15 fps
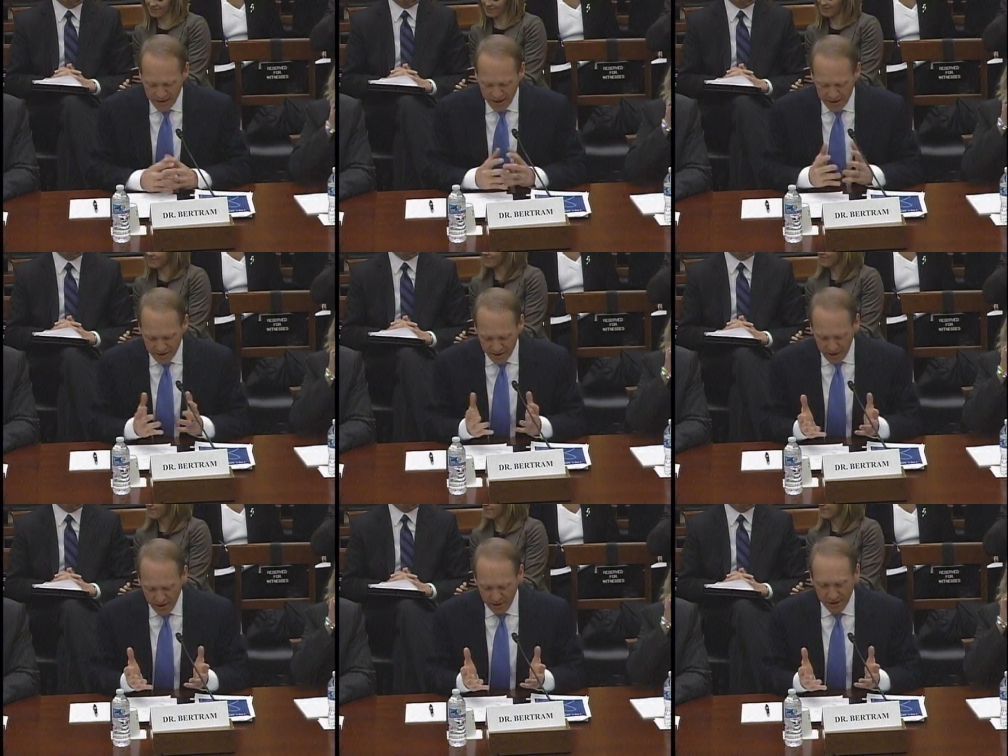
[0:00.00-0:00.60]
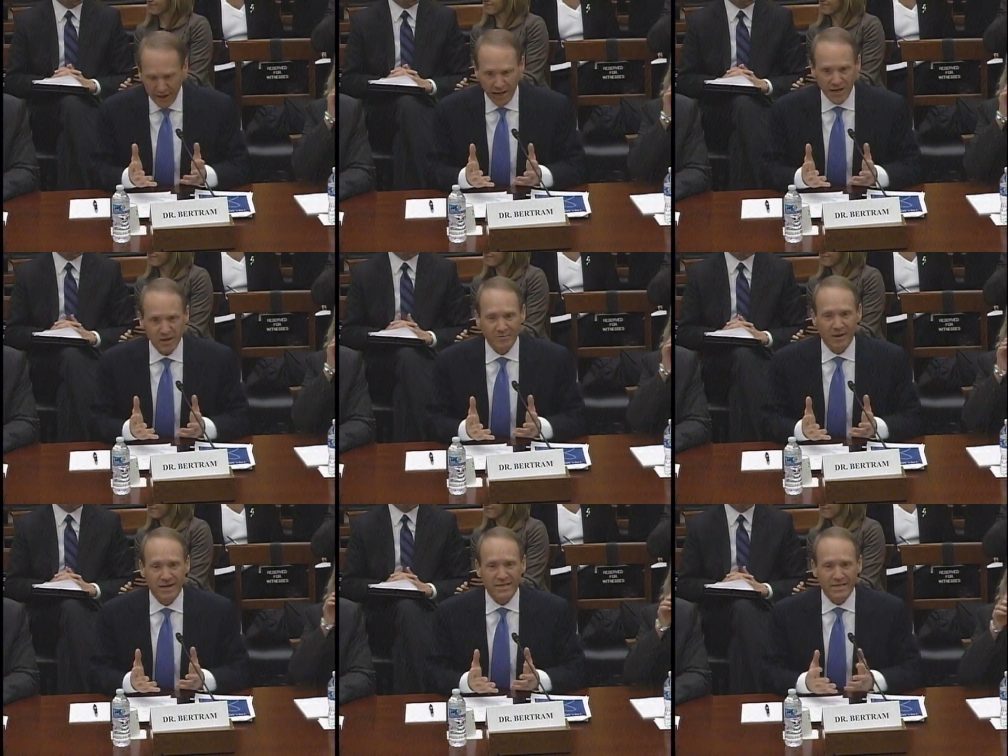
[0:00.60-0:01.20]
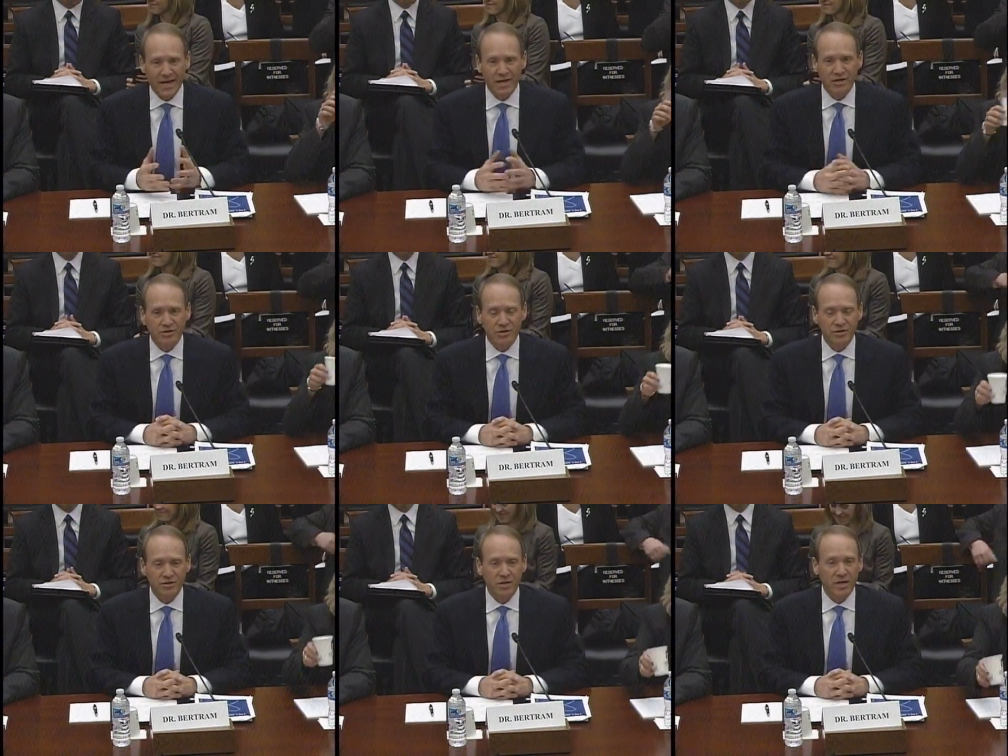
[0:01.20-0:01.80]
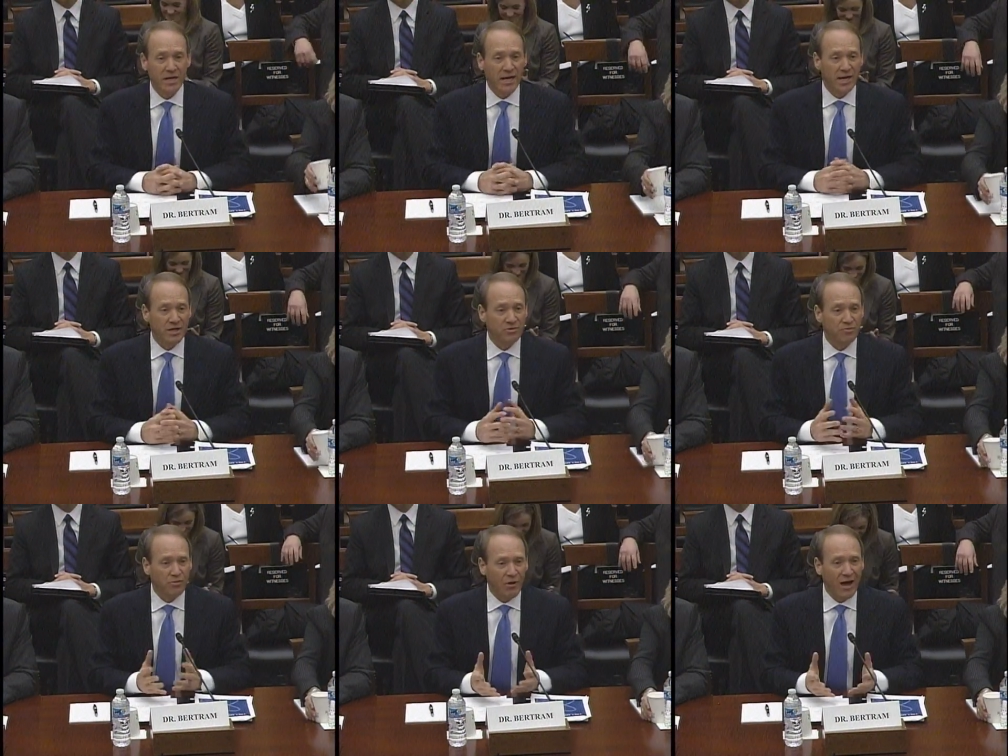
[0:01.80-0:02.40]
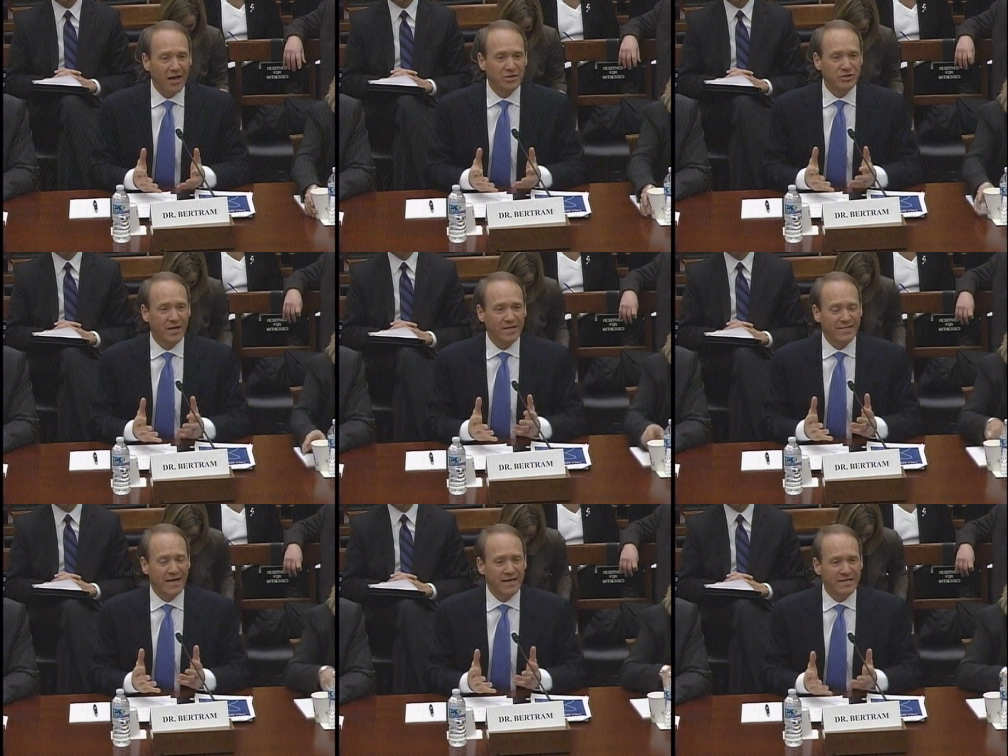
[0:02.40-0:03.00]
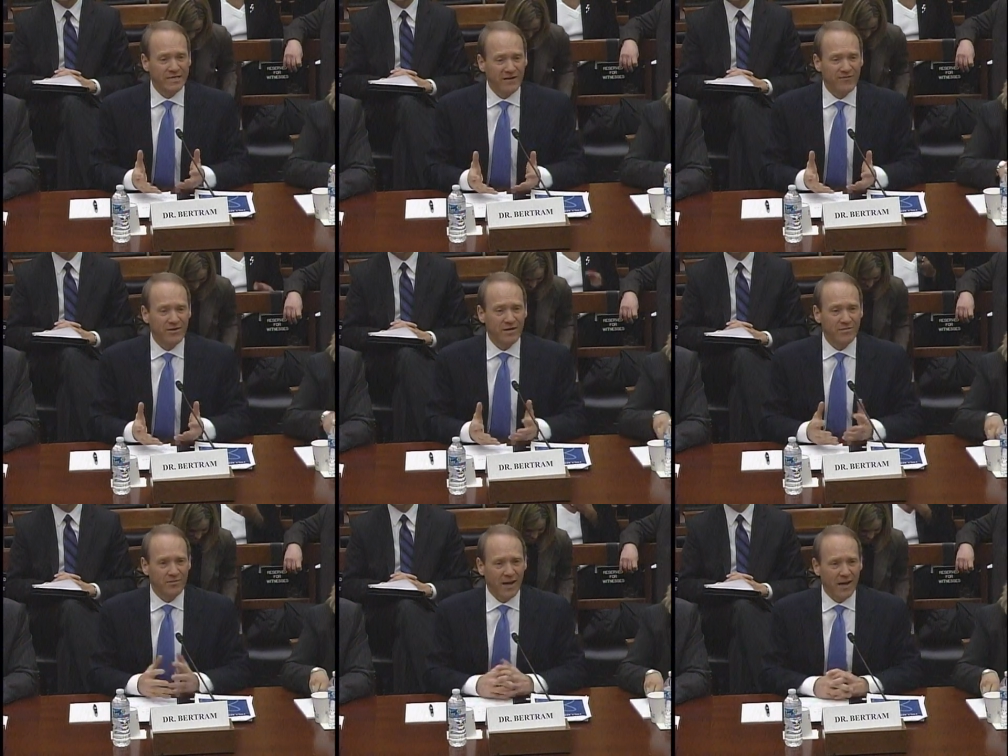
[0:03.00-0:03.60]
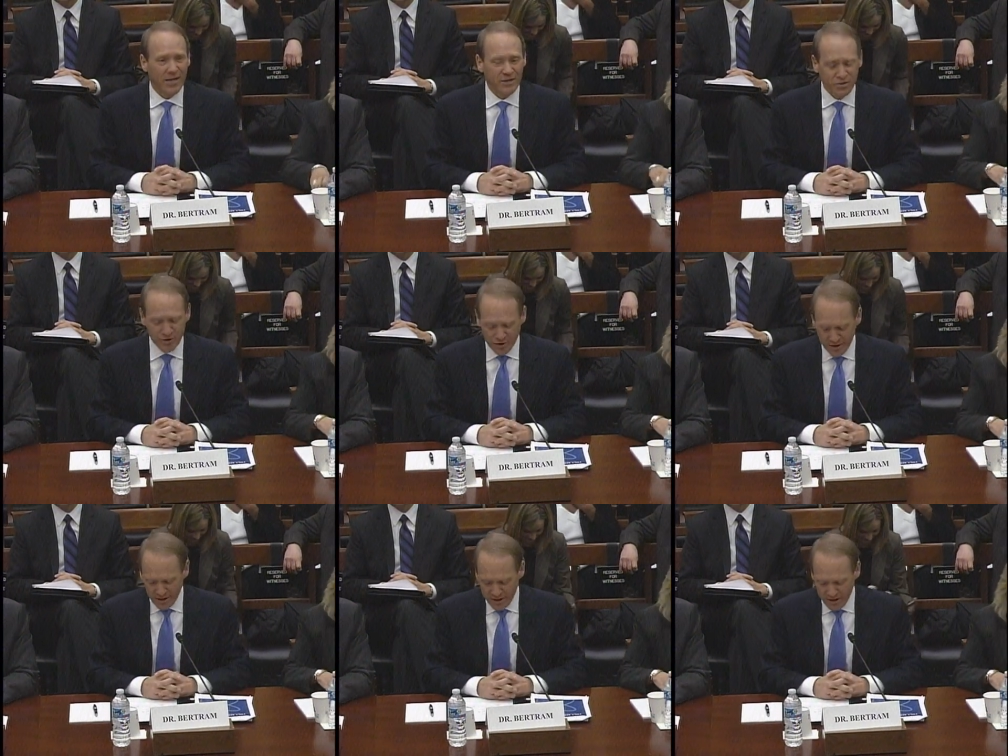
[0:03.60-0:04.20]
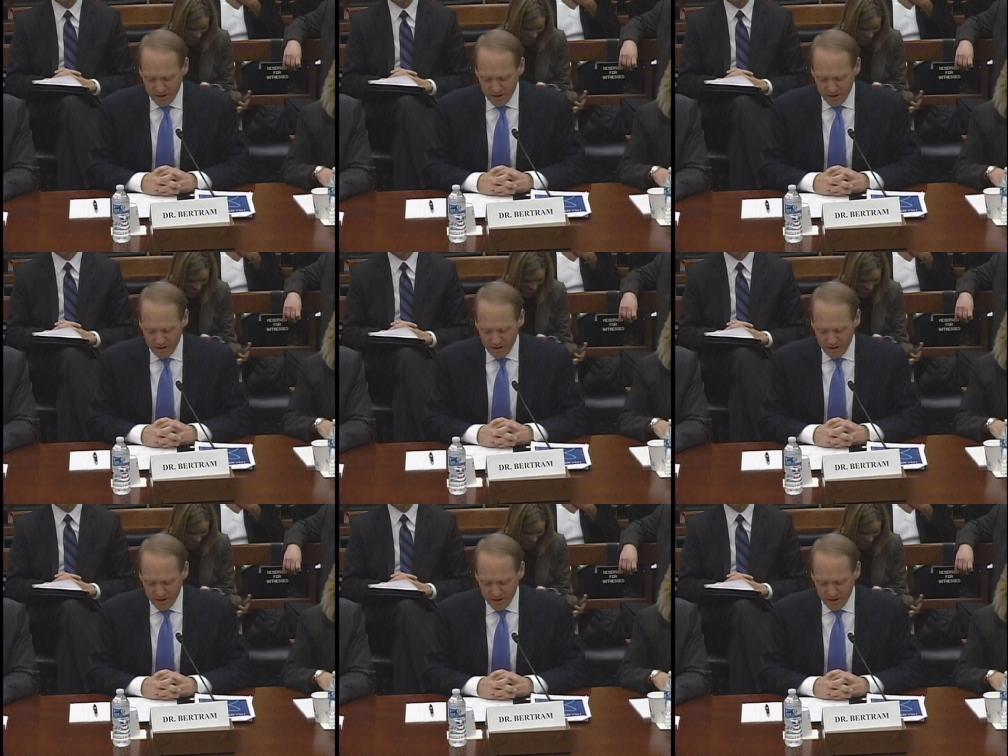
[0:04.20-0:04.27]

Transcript: secondary expectations, it's project activity based.